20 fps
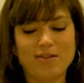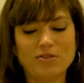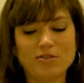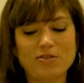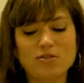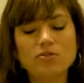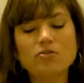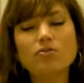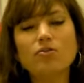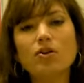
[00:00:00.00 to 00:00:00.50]

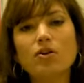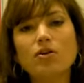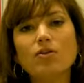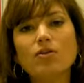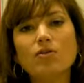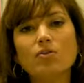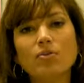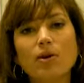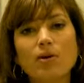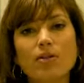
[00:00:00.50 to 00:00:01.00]
Do you go
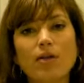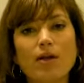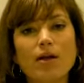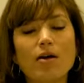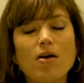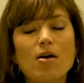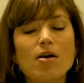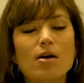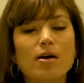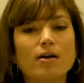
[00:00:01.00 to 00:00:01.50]
to where they
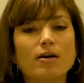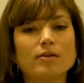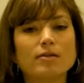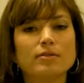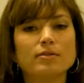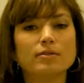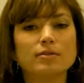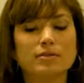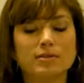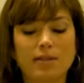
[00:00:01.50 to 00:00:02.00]
are?
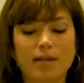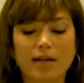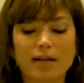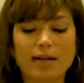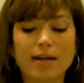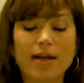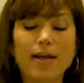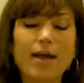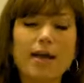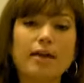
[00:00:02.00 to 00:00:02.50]

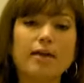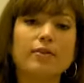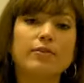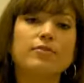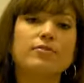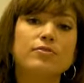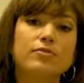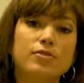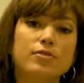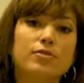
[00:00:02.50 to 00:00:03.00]
And again,
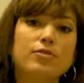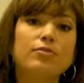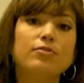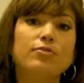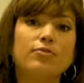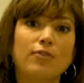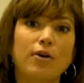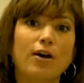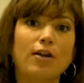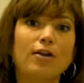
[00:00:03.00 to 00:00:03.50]
do you
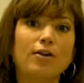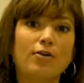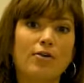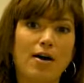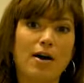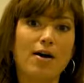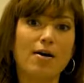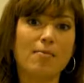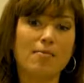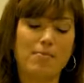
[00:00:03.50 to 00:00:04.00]
follow
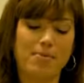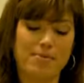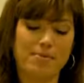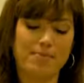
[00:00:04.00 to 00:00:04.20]
up?